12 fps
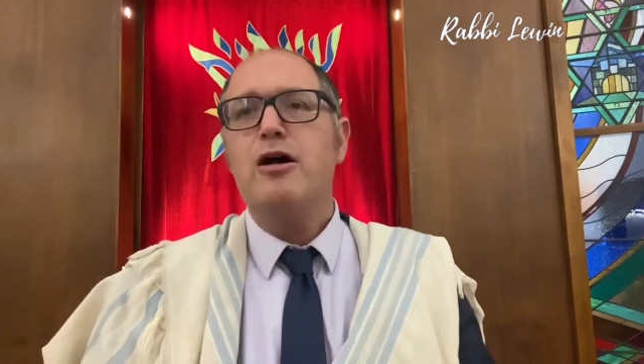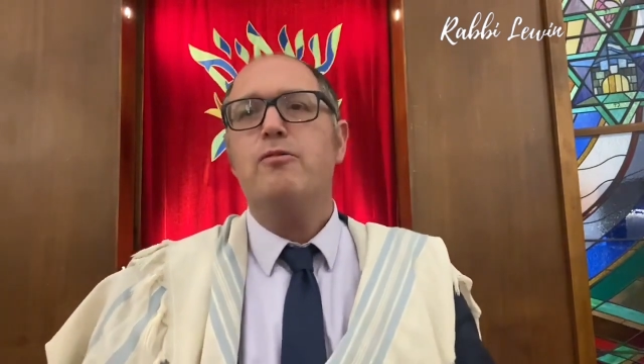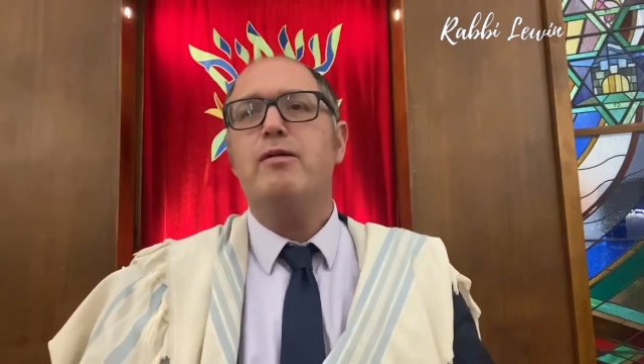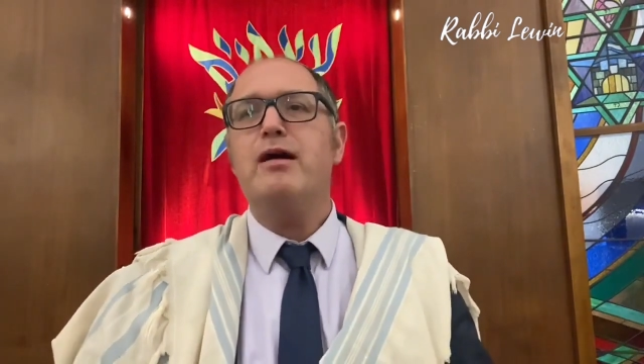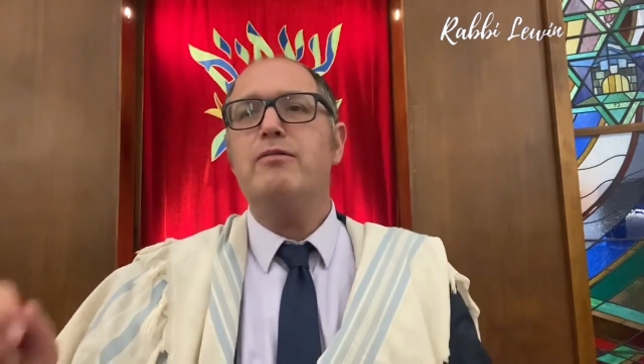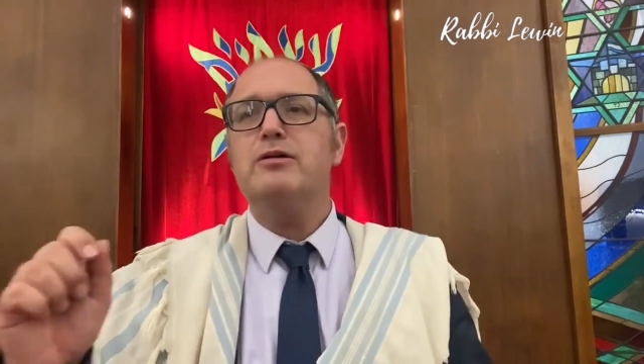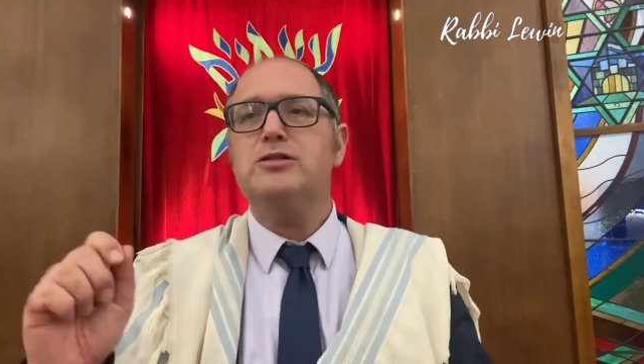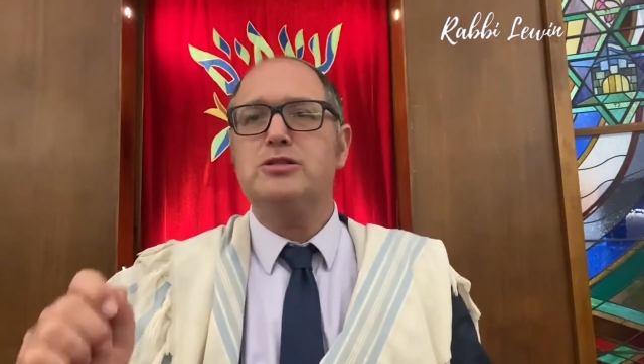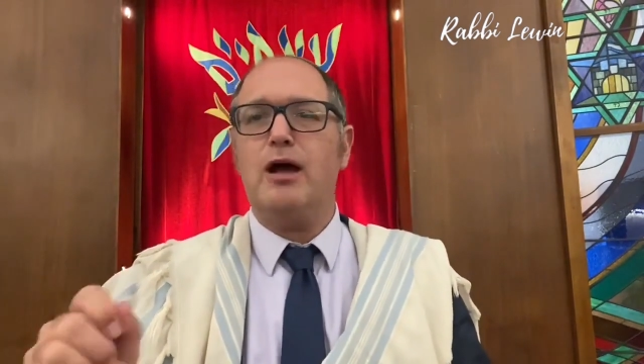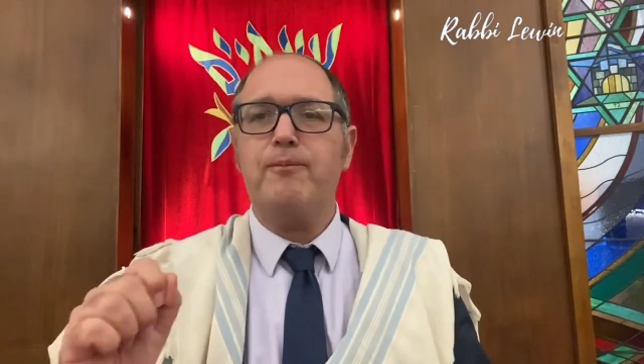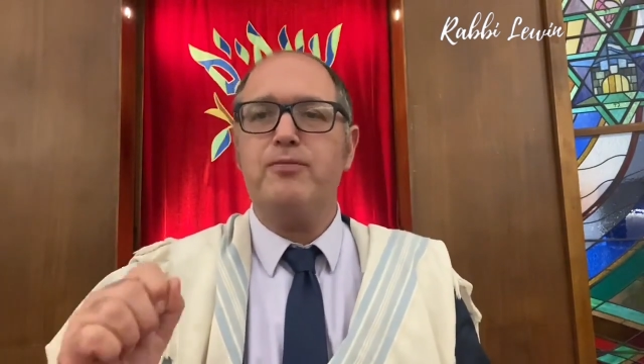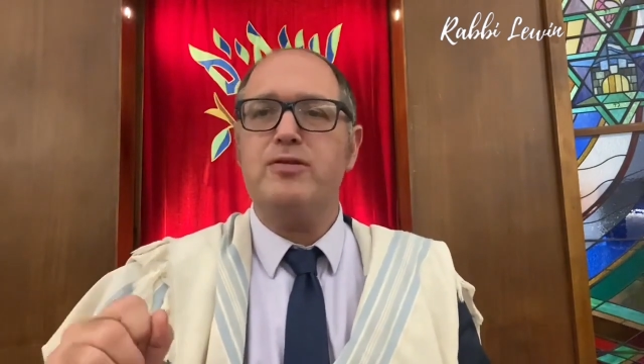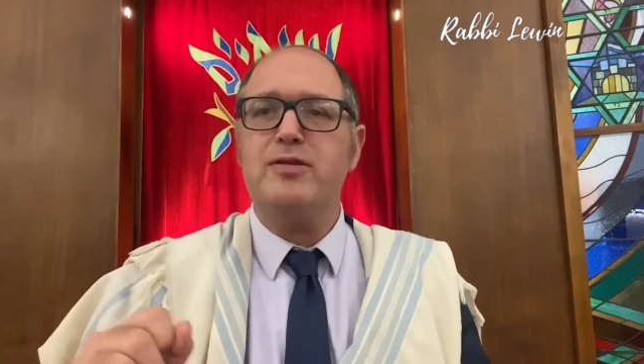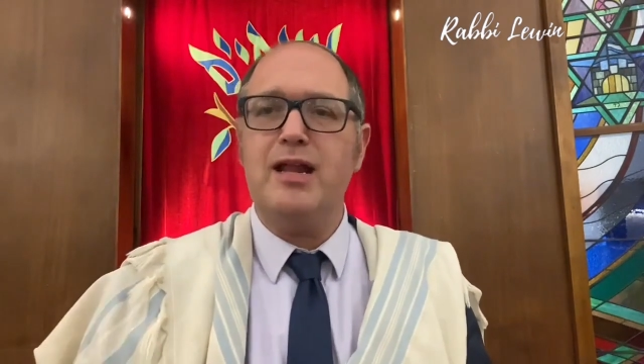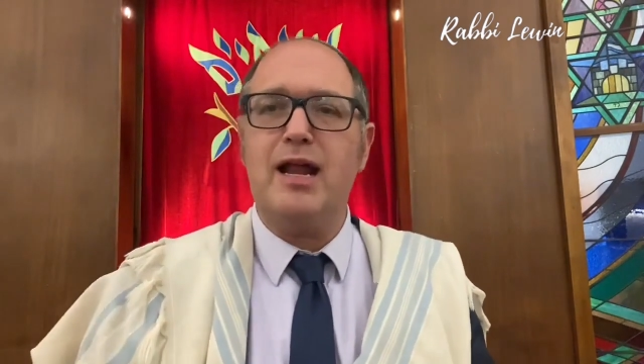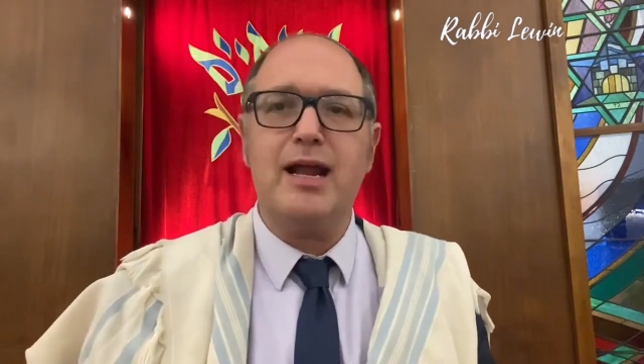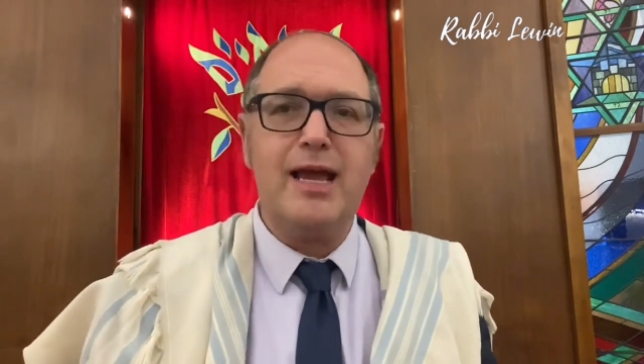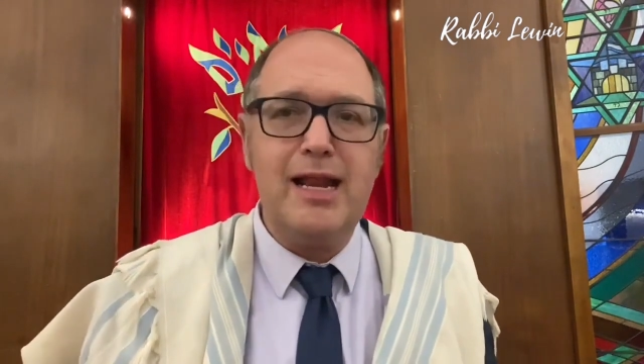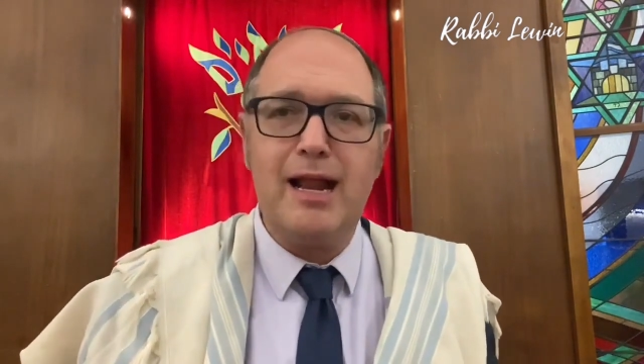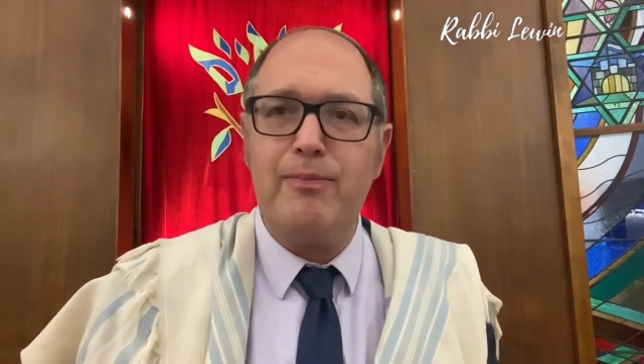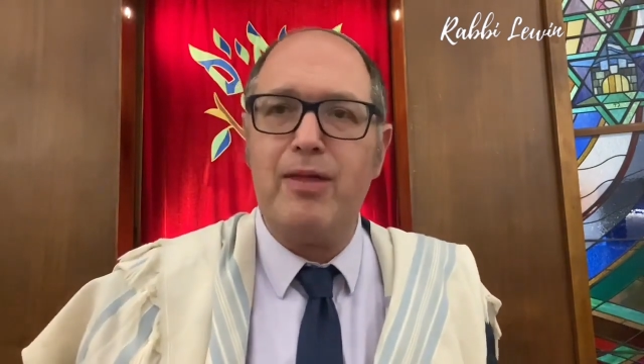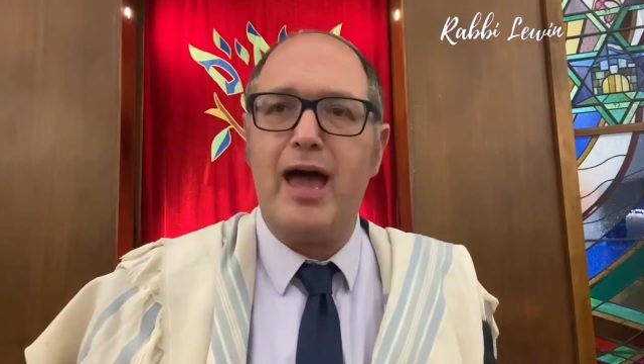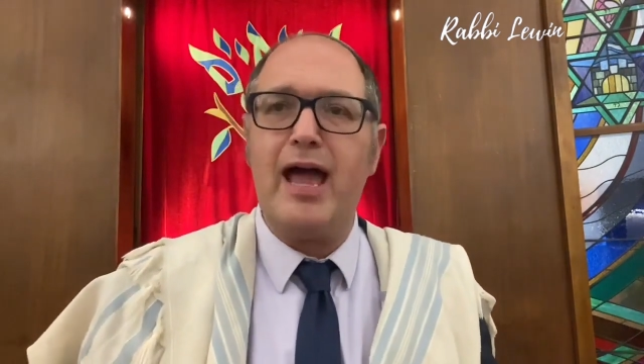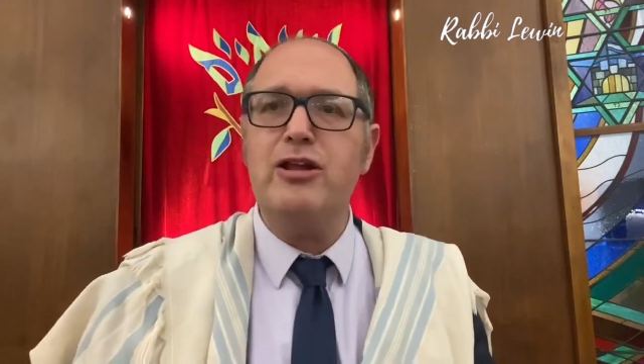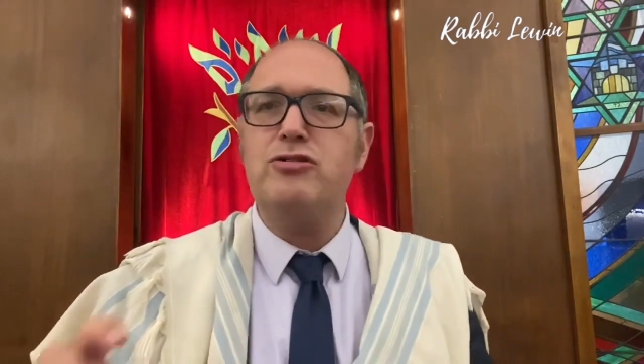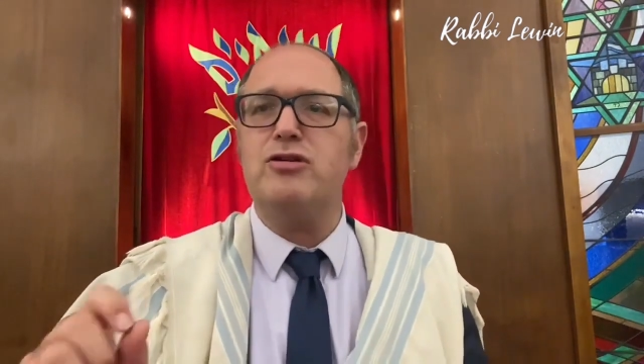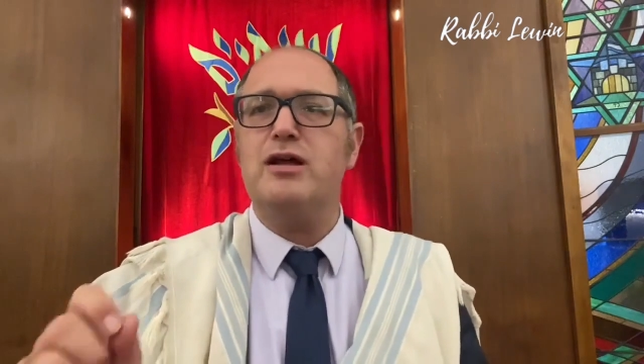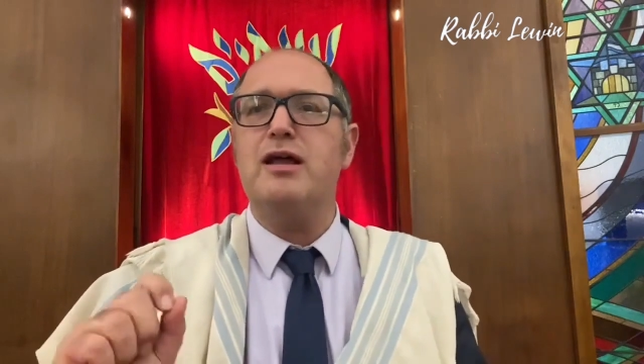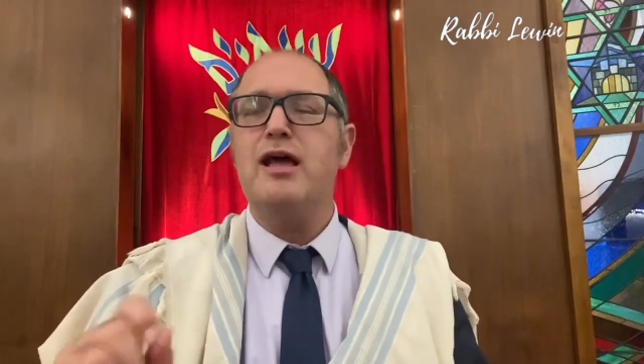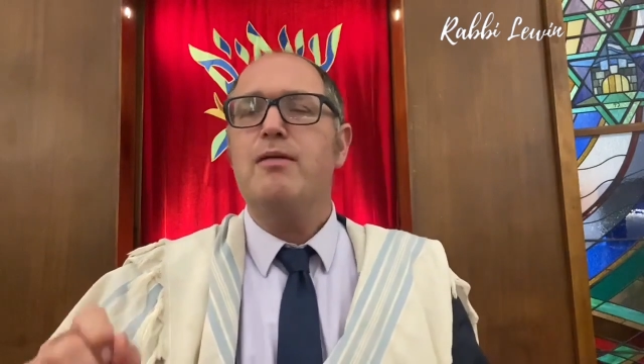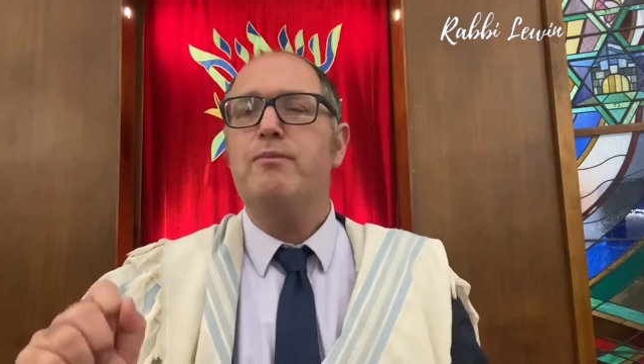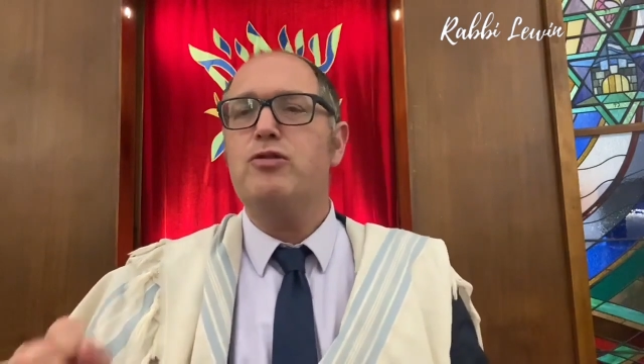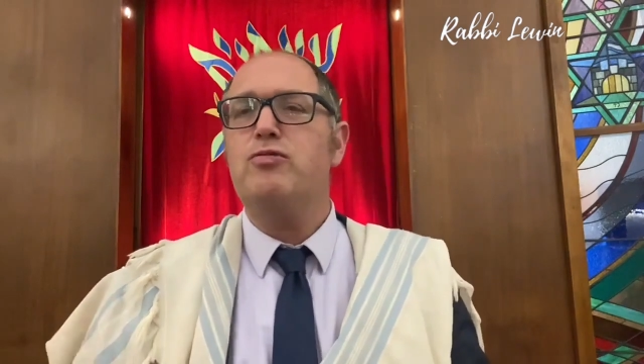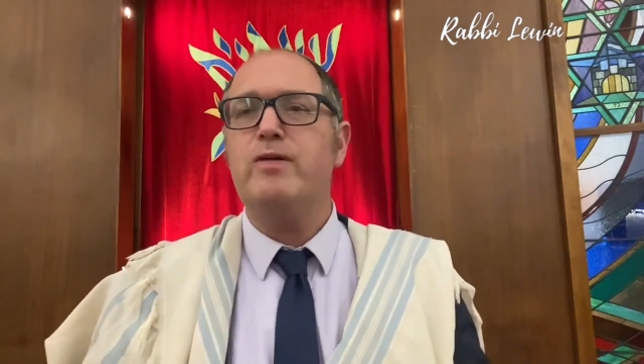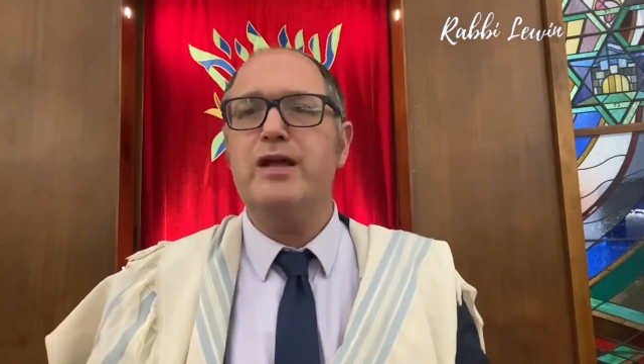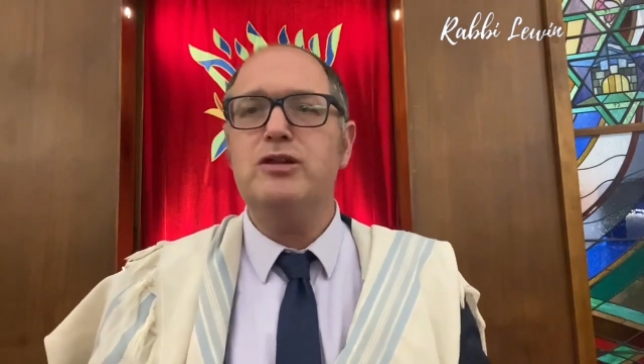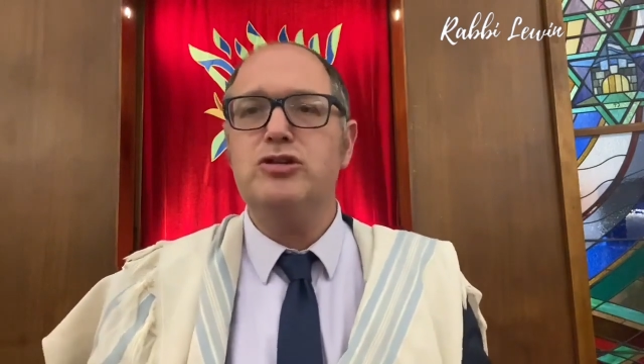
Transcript: We will stop the sinachinam, the hatred between